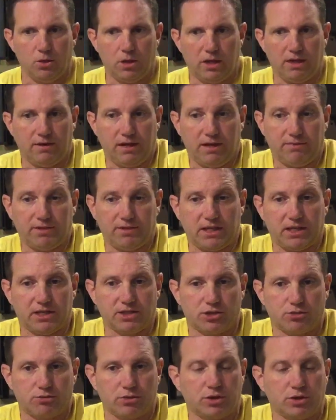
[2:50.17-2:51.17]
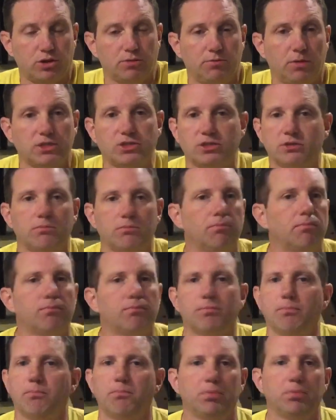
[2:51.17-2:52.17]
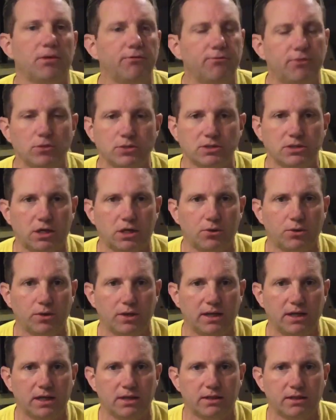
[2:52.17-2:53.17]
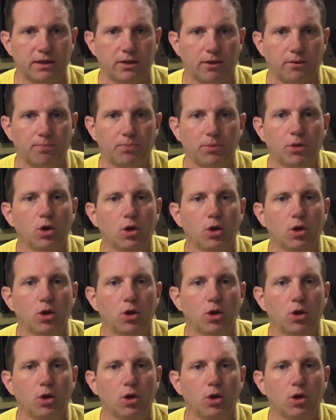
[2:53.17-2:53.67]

If they constrict too much, blood flow is not going to get there.